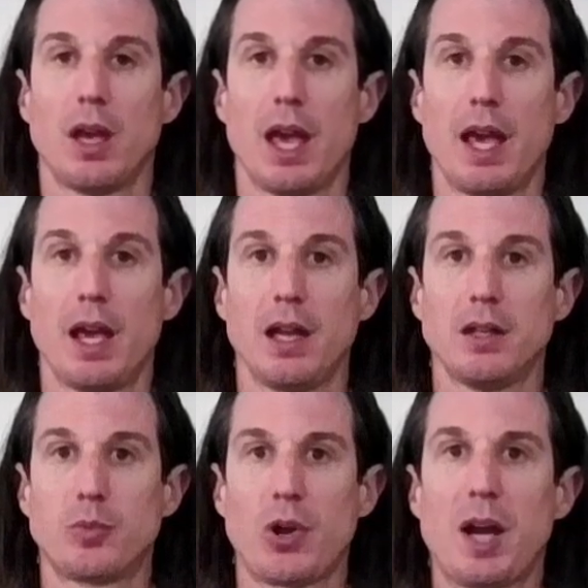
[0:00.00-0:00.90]

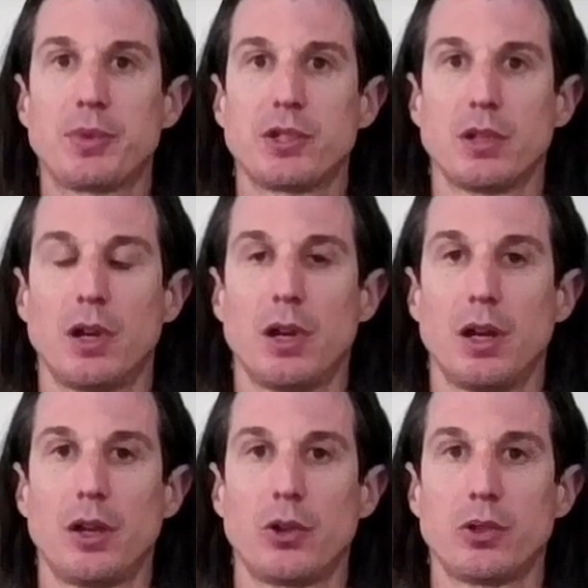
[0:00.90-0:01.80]
And perhaps uh,
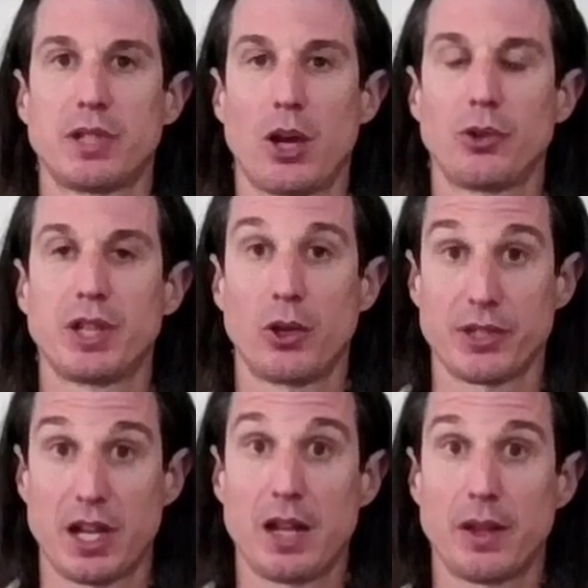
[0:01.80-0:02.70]
another telltale
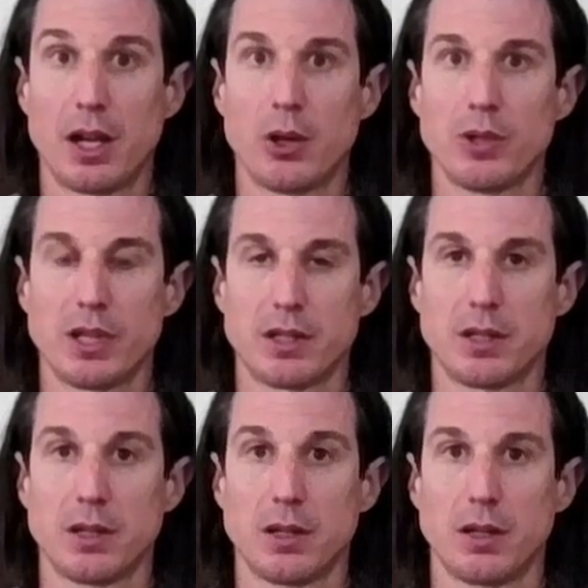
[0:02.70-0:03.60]
sign that I always like
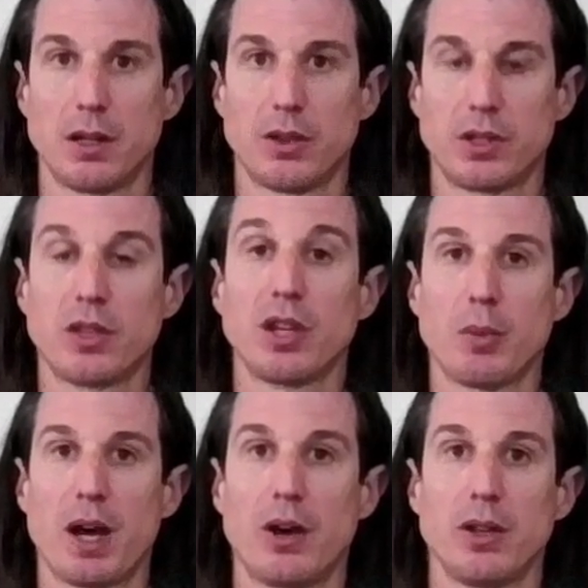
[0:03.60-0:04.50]
to, uh, to think
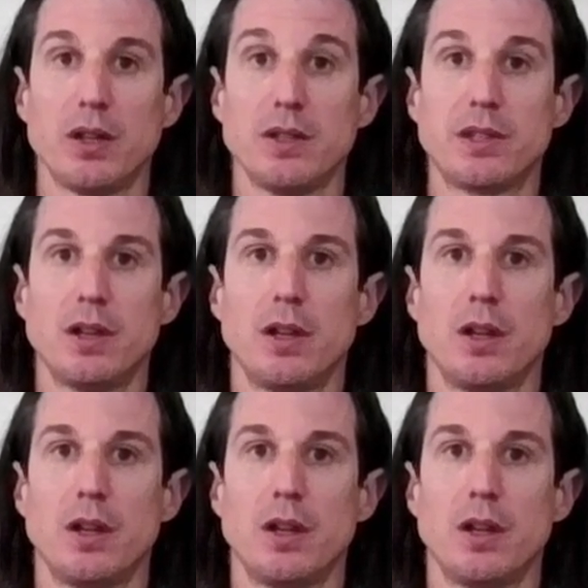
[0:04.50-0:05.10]
about is,